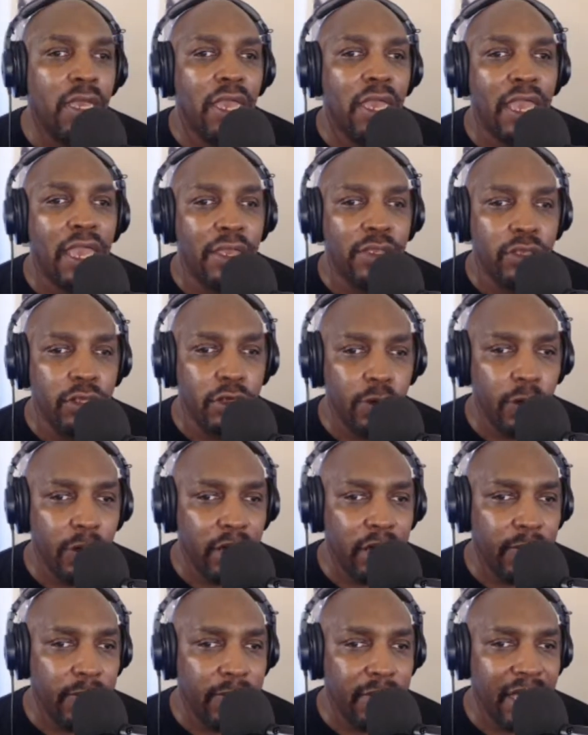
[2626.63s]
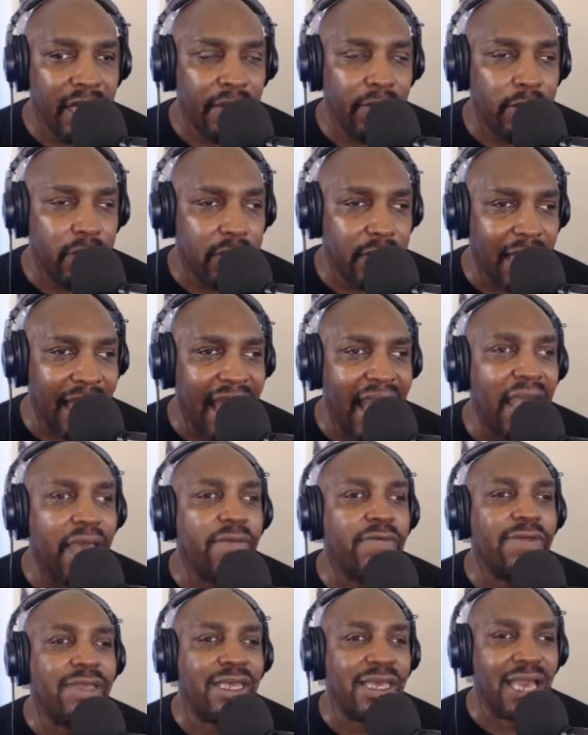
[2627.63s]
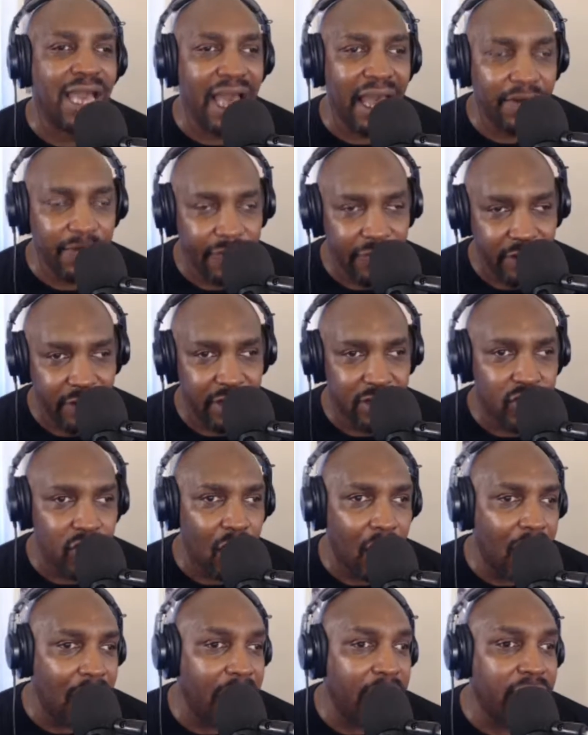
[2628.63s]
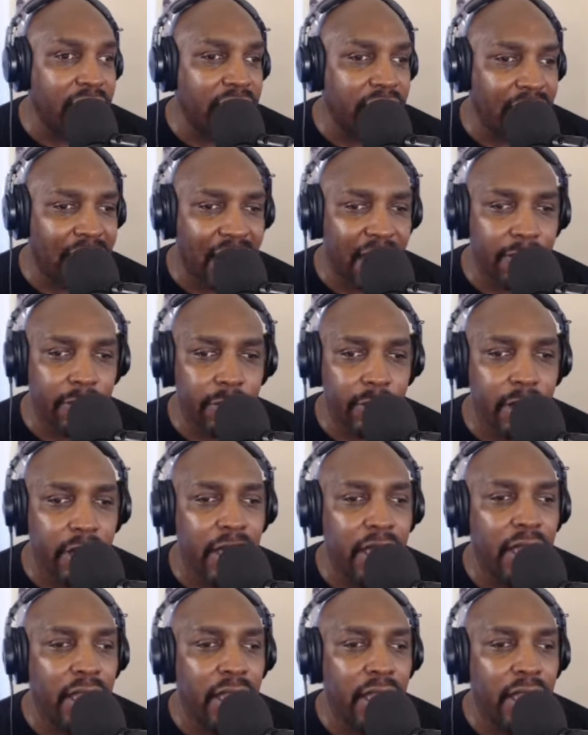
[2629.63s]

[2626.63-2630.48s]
and you want to be able to have confidence on camera